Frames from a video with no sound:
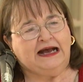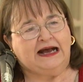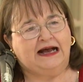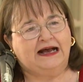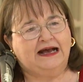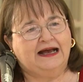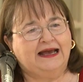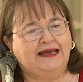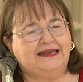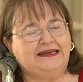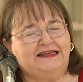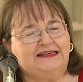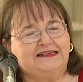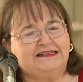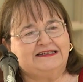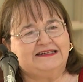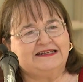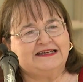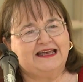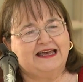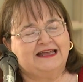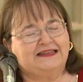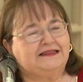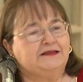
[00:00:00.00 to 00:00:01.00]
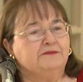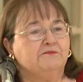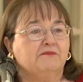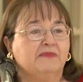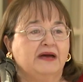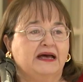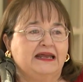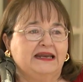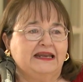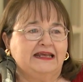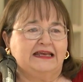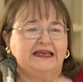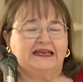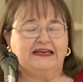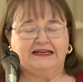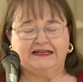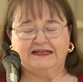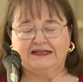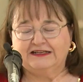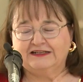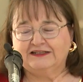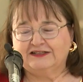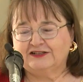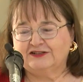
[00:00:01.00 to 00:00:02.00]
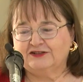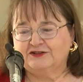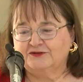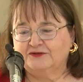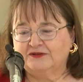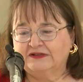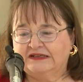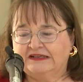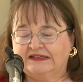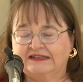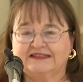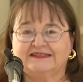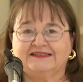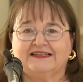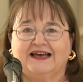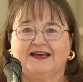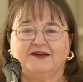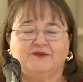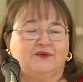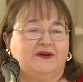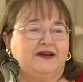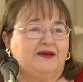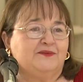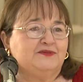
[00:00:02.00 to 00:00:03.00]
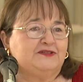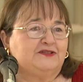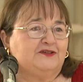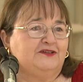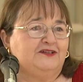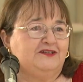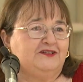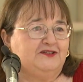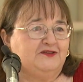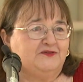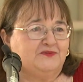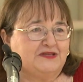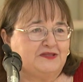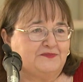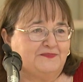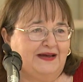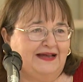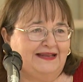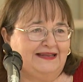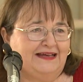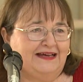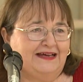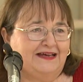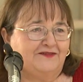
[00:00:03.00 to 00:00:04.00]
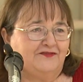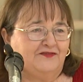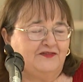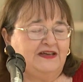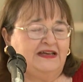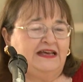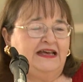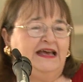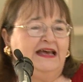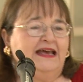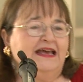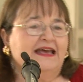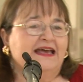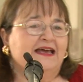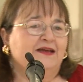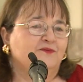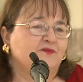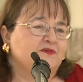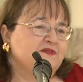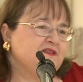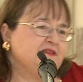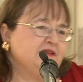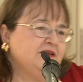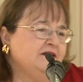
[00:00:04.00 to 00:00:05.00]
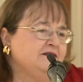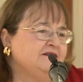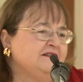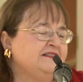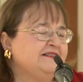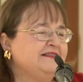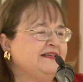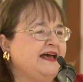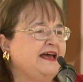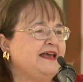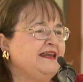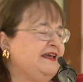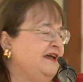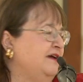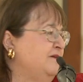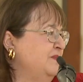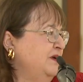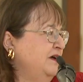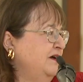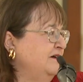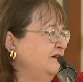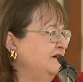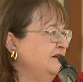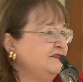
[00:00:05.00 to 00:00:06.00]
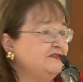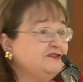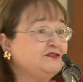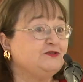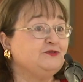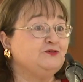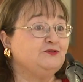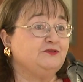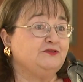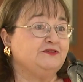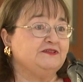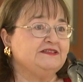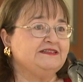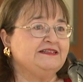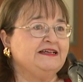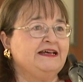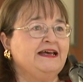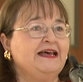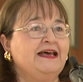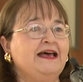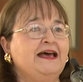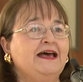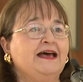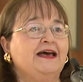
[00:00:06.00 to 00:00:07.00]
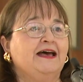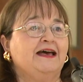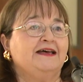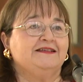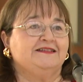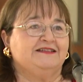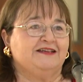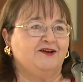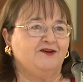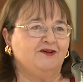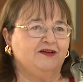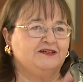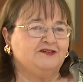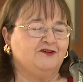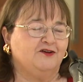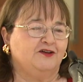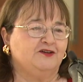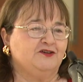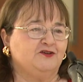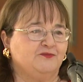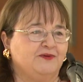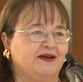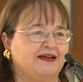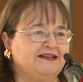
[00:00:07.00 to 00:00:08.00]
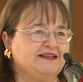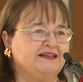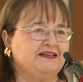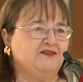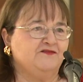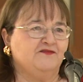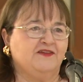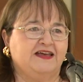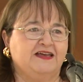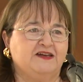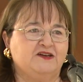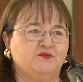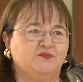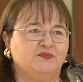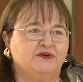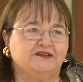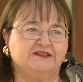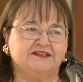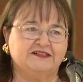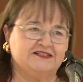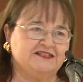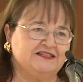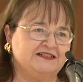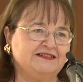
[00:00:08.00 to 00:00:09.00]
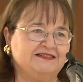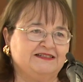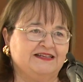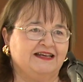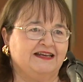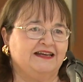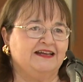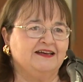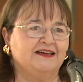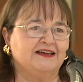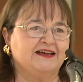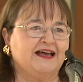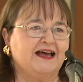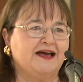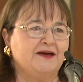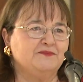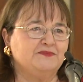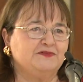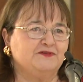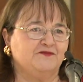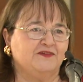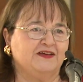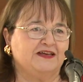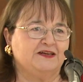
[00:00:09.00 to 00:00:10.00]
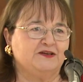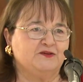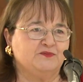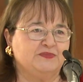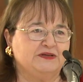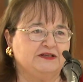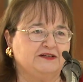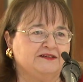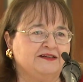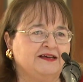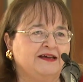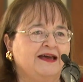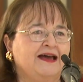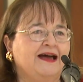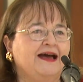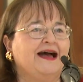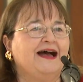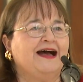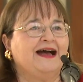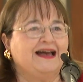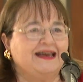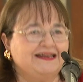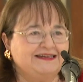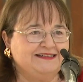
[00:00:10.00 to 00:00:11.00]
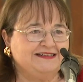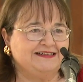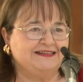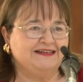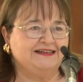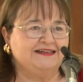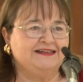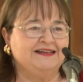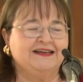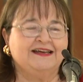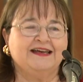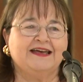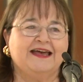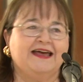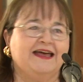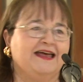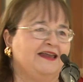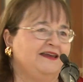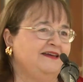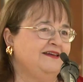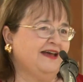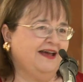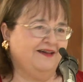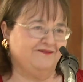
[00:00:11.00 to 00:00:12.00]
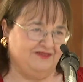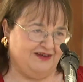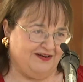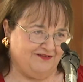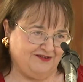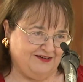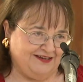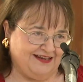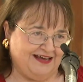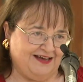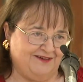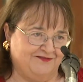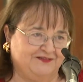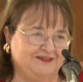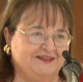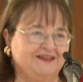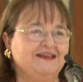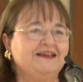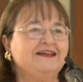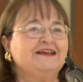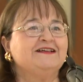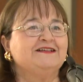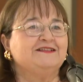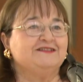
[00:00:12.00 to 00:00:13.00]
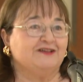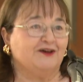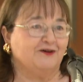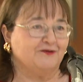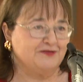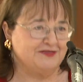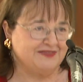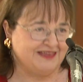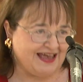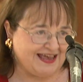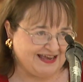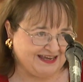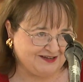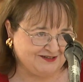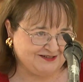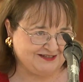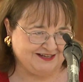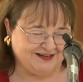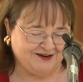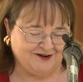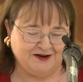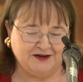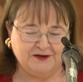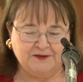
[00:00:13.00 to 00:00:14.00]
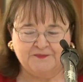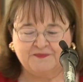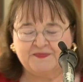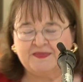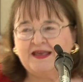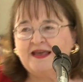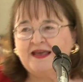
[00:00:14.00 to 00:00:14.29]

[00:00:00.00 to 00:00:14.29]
Uh, I needed to get the money to decide what I was going to do with my life and was deciding among schools. Sarah had gone directly to Vanderbilt and she said, Come to Vanderbilt. I did, and I've never left. So thank you, Sarah.